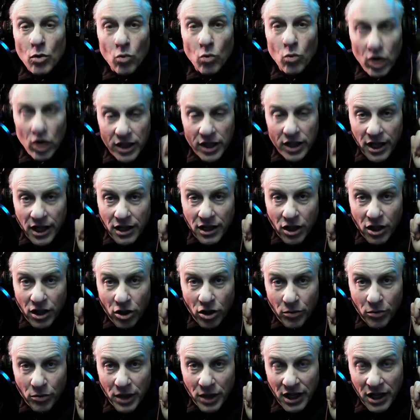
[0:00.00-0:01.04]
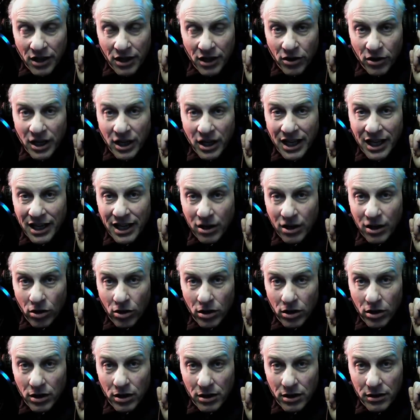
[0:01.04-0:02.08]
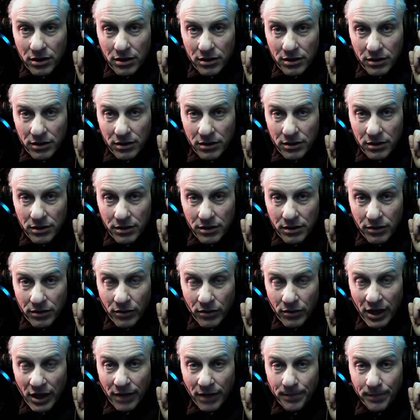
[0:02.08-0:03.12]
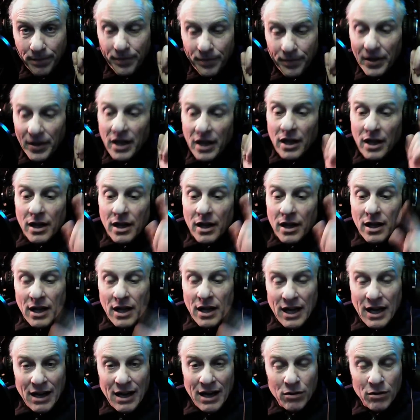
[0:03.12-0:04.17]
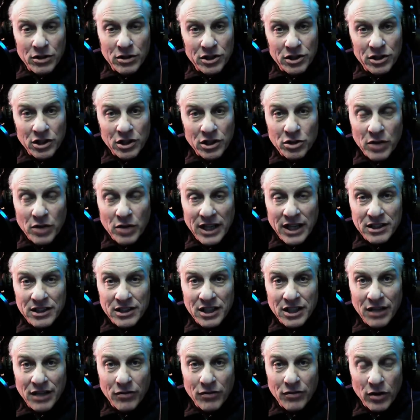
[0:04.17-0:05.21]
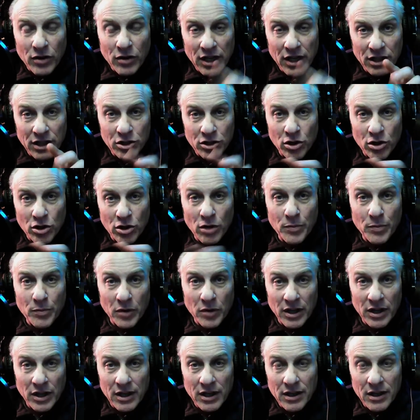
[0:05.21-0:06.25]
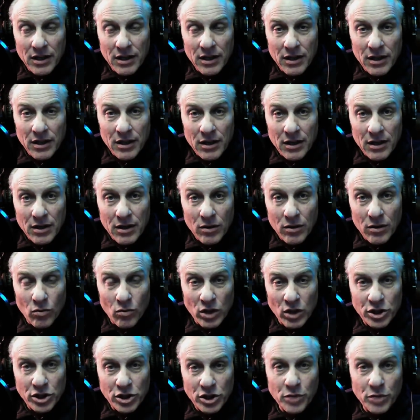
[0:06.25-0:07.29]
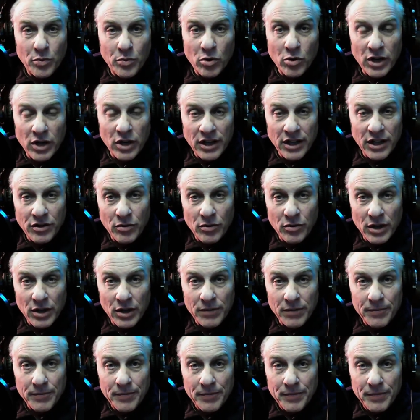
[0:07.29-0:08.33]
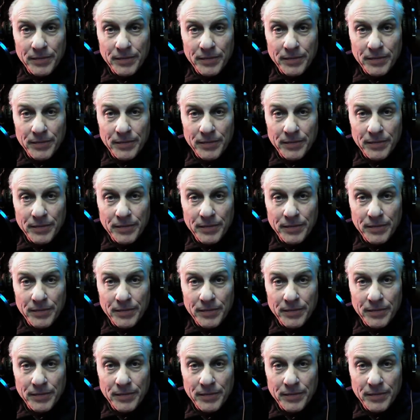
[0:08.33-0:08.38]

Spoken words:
What can the human ear hear, right? How does the transceiver interpret what you put into it?